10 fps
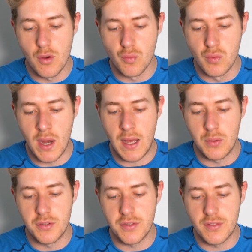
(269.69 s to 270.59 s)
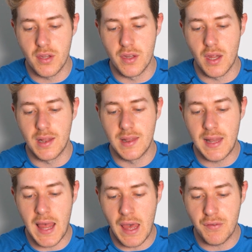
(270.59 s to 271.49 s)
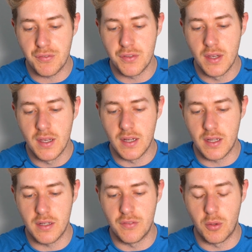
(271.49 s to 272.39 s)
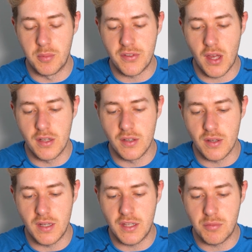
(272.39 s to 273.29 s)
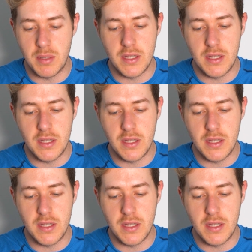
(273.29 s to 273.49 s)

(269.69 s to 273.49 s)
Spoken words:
round to the left and kind of almost underneath me,